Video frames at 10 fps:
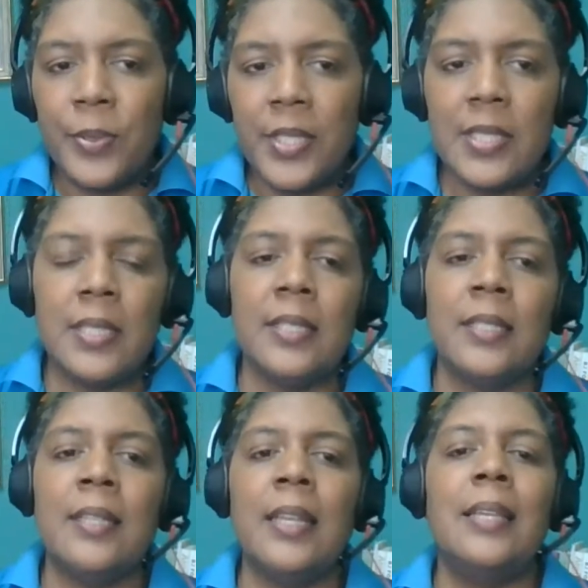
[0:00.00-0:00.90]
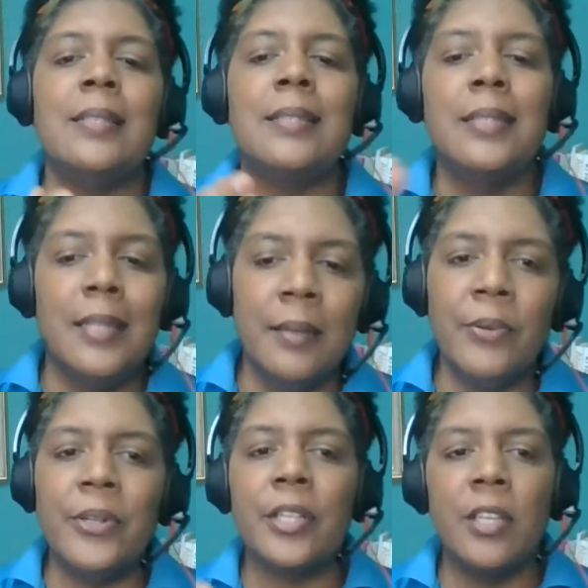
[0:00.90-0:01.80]
person is
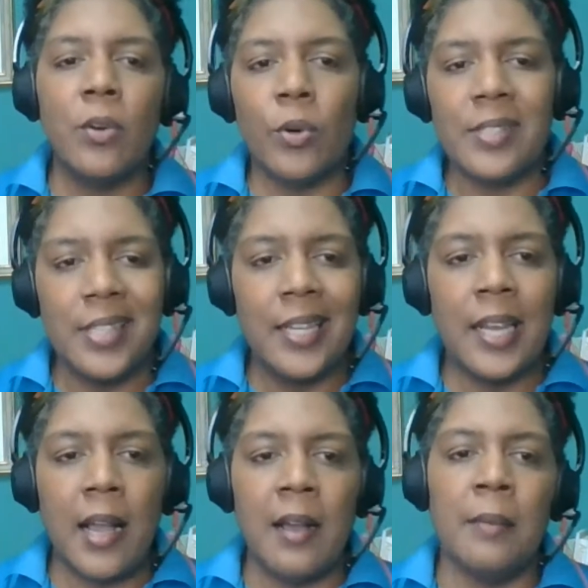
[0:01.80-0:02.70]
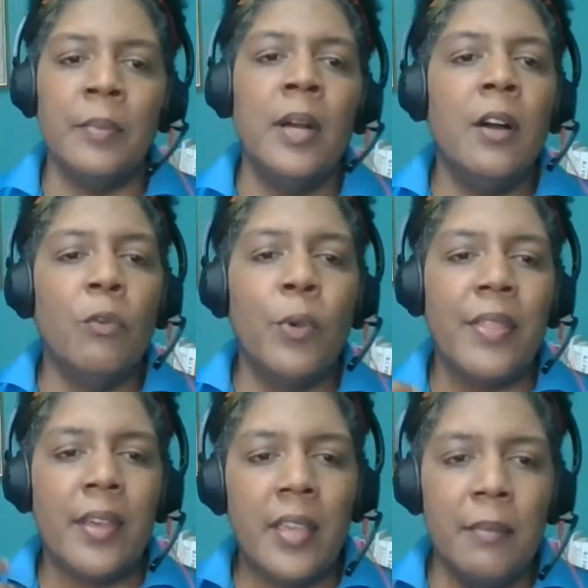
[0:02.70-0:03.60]
deliberately causing harm,
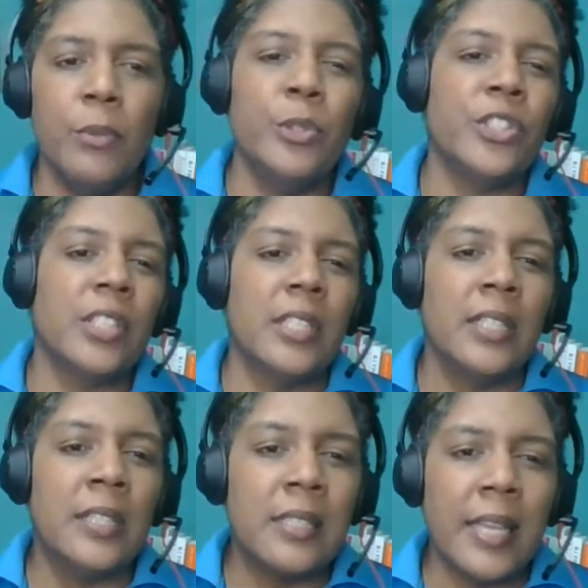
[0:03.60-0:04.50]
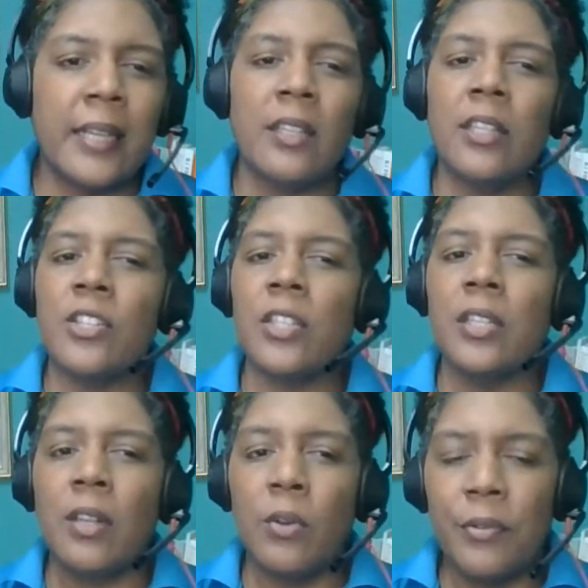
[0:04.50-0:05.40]
whether emotional,
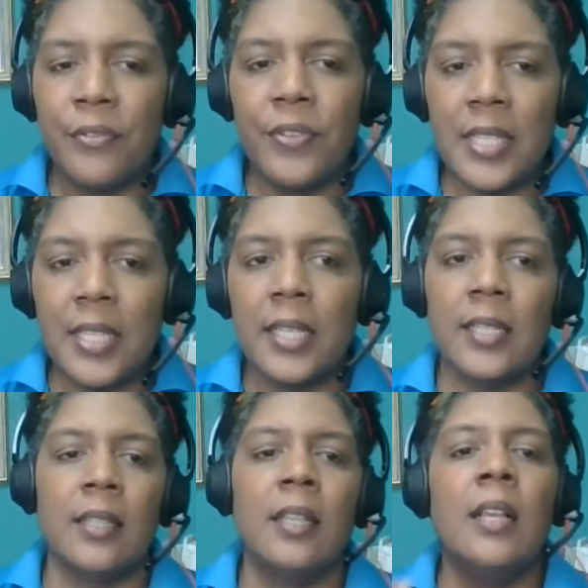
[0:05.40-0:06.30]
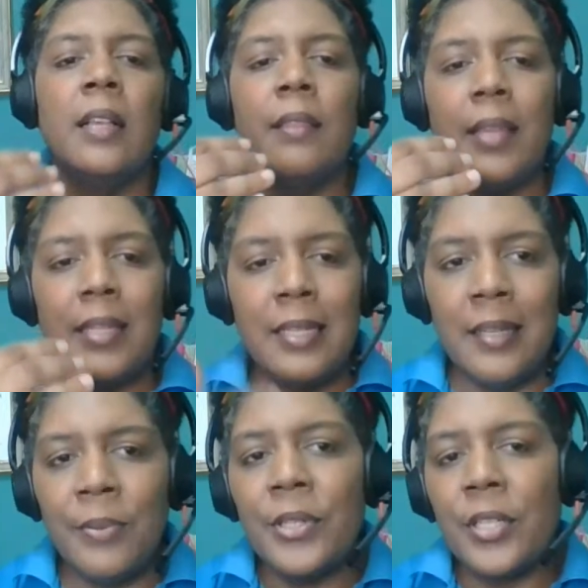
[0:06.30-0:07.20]
psychological, or physical. They're
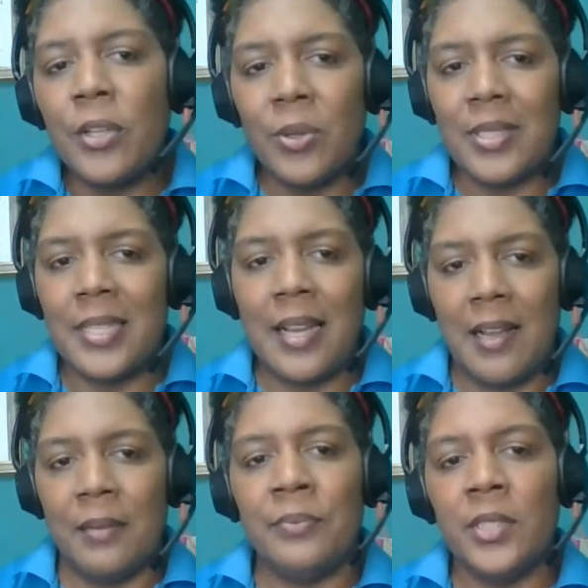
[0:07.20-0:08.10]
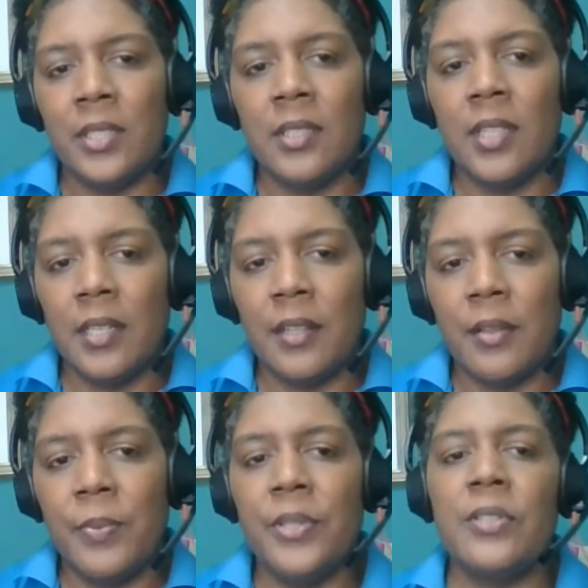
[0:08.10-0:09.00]
deliberately causing harm to
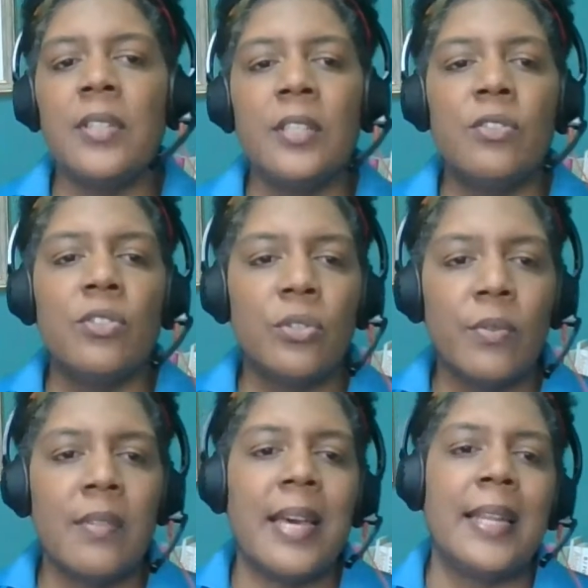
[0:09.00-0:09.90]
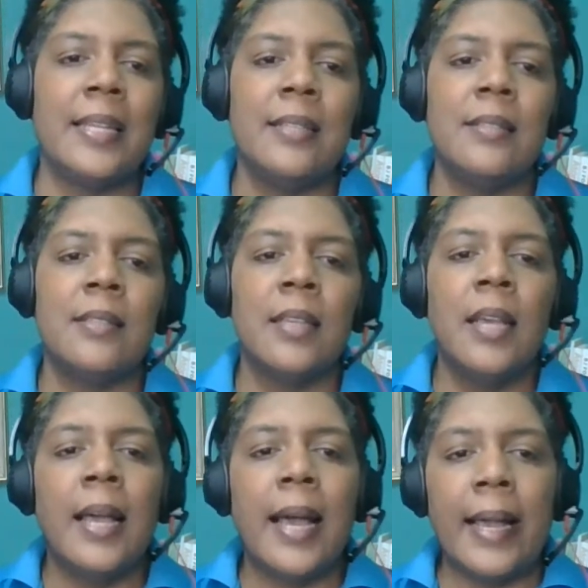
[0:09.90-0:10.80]
another person. So that is
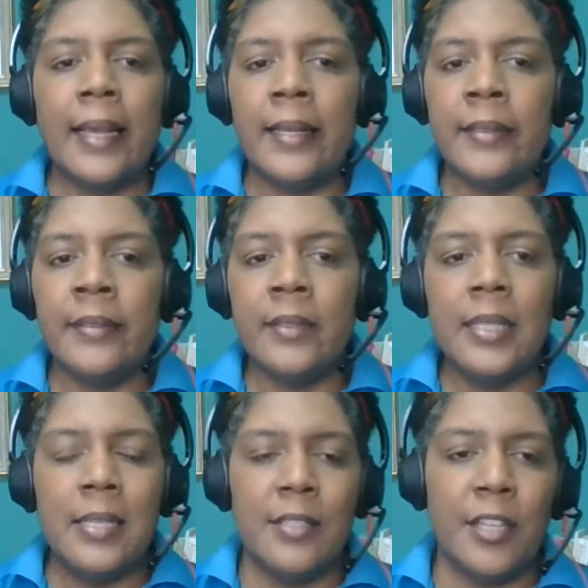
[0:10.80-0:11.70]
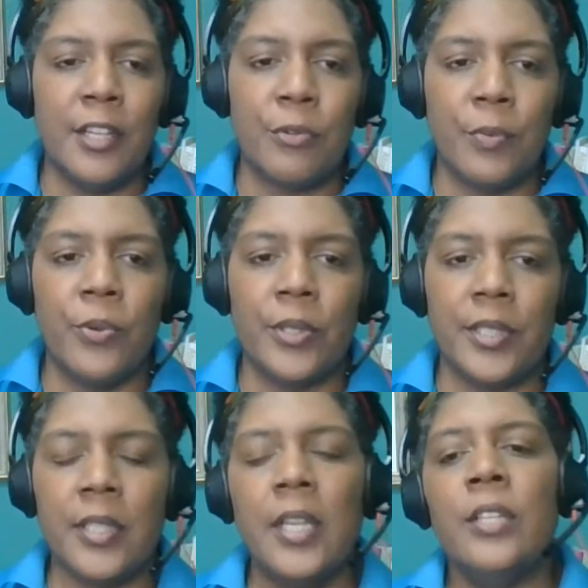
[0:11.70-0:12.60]
an incident
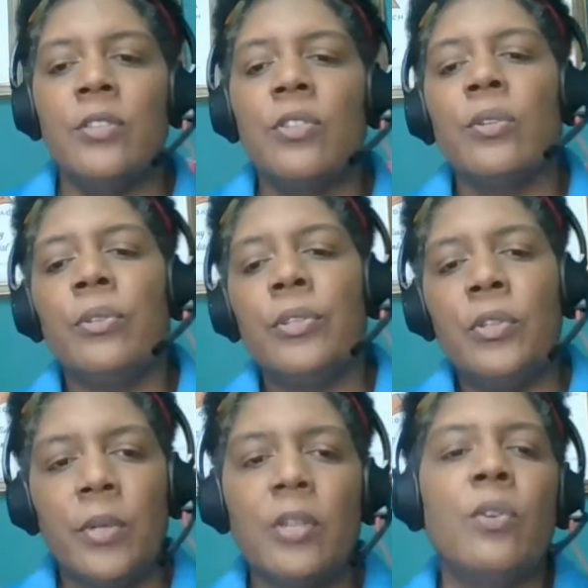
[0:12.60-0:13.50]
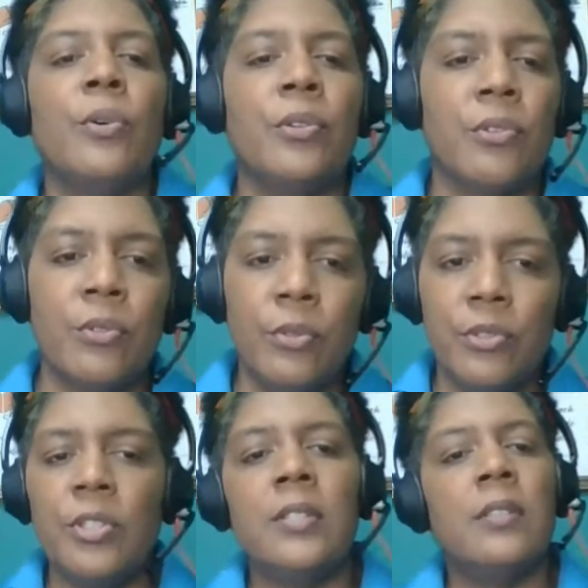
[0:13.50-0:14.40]
report. So you want to go through,
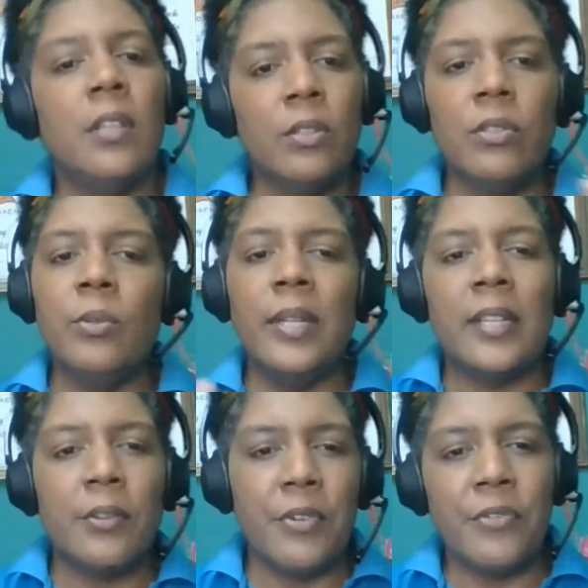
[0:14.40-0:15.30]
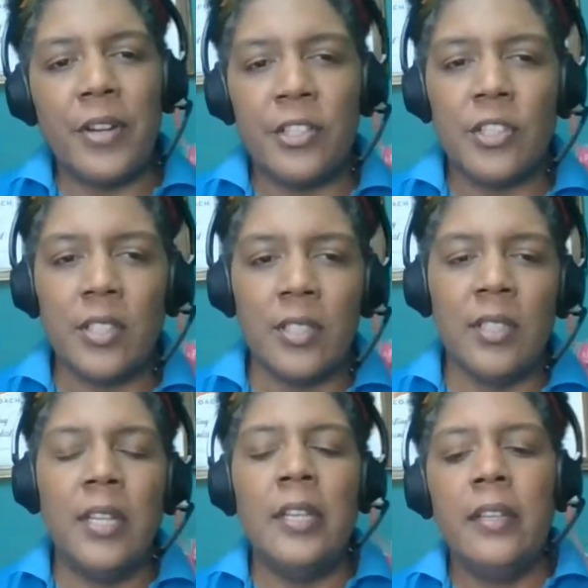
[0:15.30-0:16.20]
just, do a little refresher,